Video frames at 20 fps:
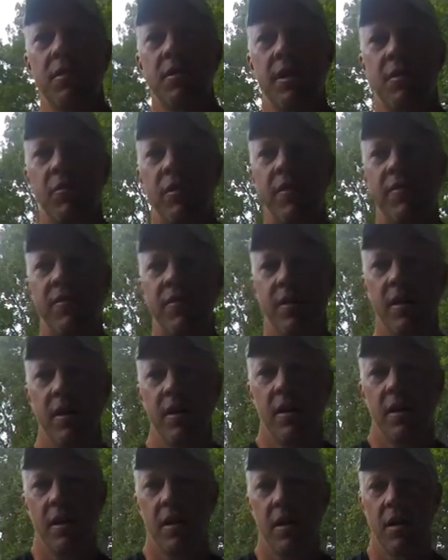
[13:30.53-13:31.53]
And, and we've
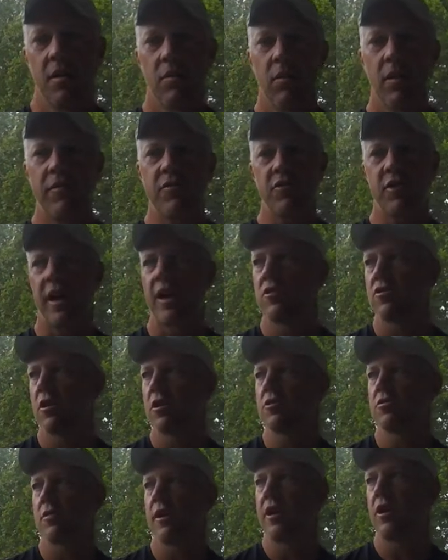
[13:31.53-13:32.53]
we've changed
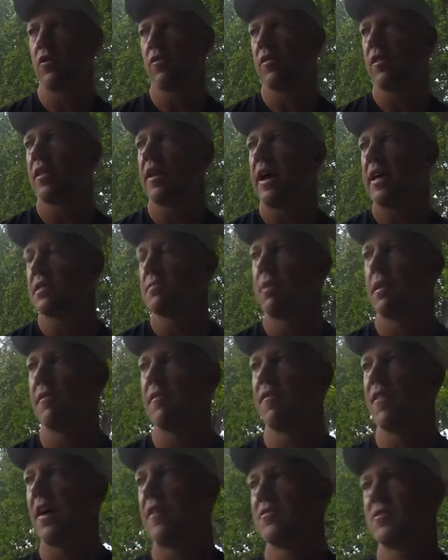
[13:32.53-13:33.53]
our training over the last maybe
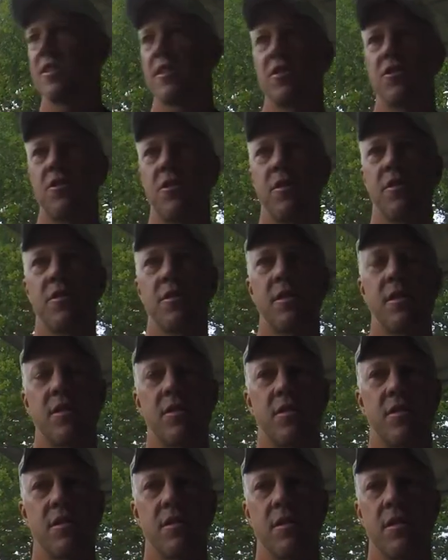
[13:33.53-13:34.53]
five six years
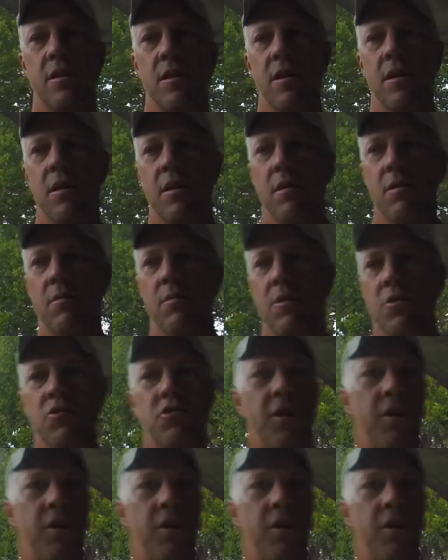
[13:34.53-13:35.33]
since when